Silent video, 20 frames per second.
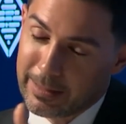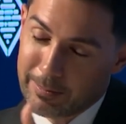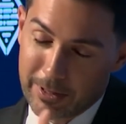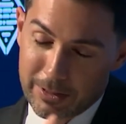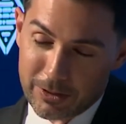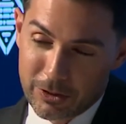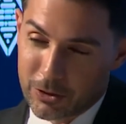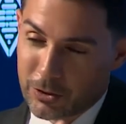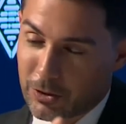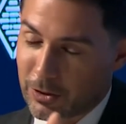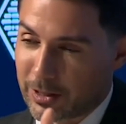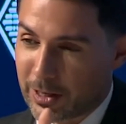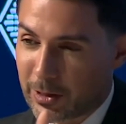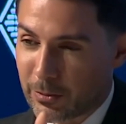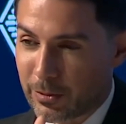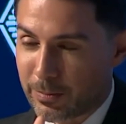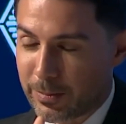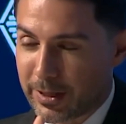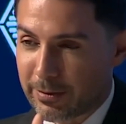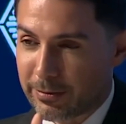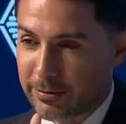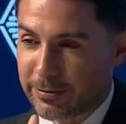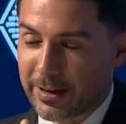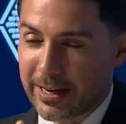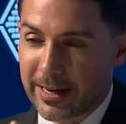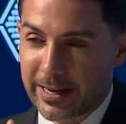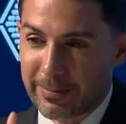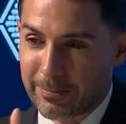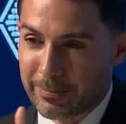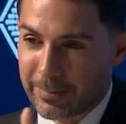not sure that would be the
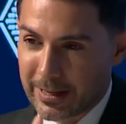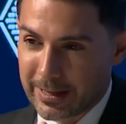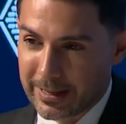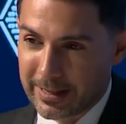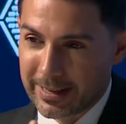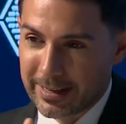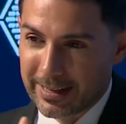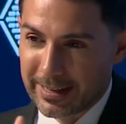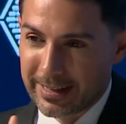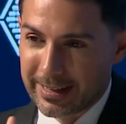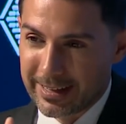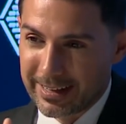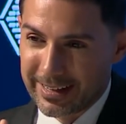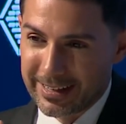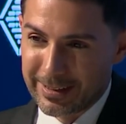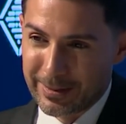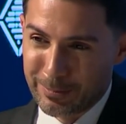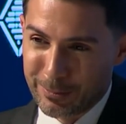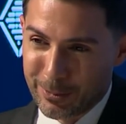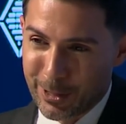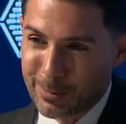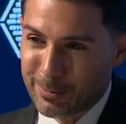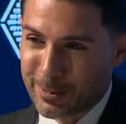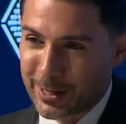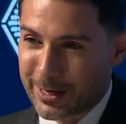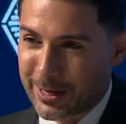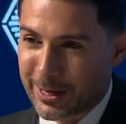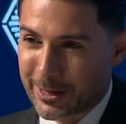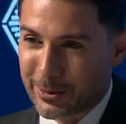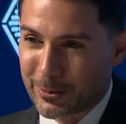Fed, but
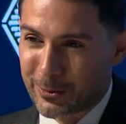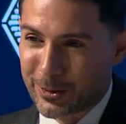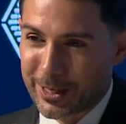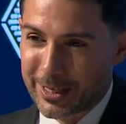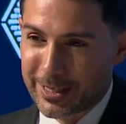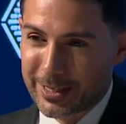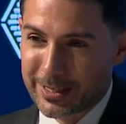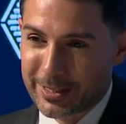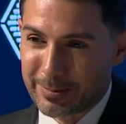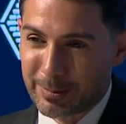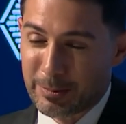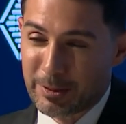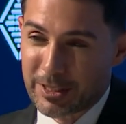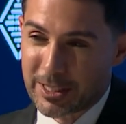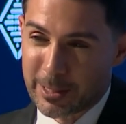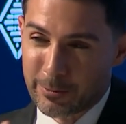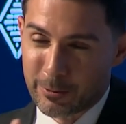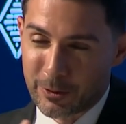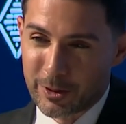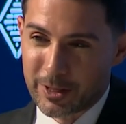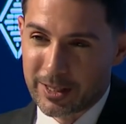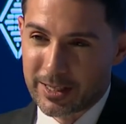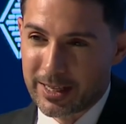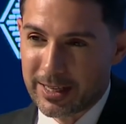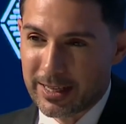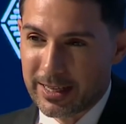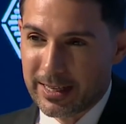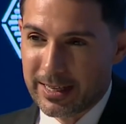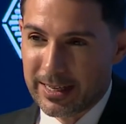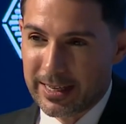probably another one, maybe somewhere
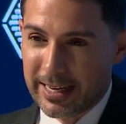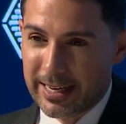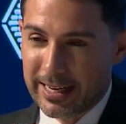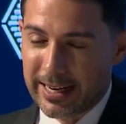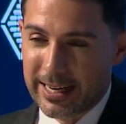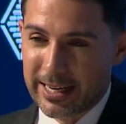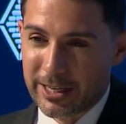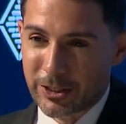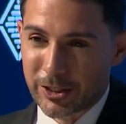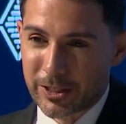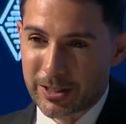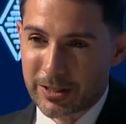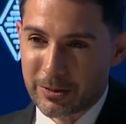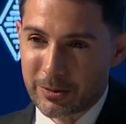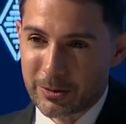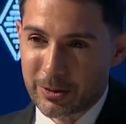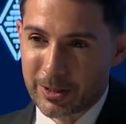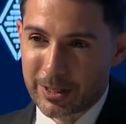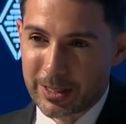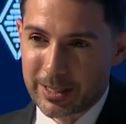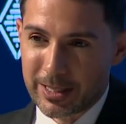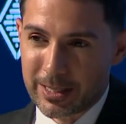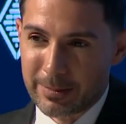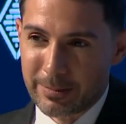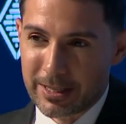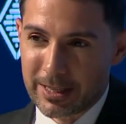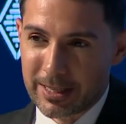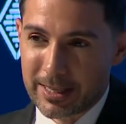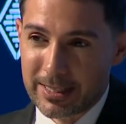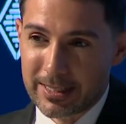in Asia or in the
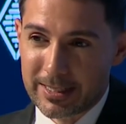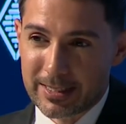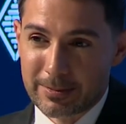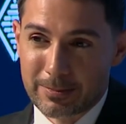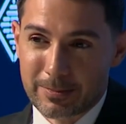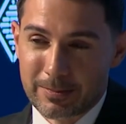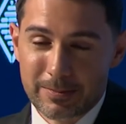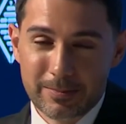Middle East?